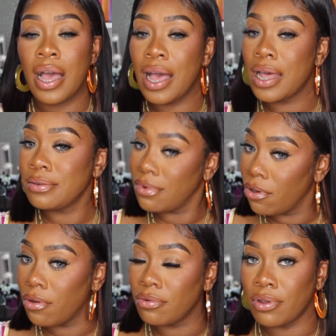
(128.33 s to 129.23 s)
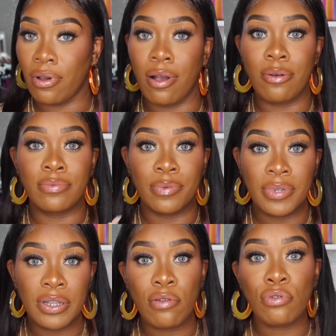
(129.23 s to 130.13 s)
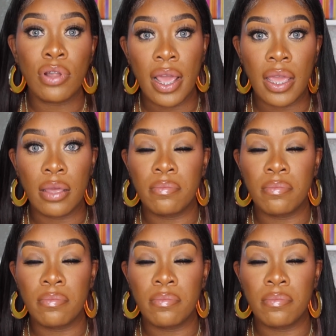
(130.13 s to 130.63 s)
I know, y'all. I'm a little late,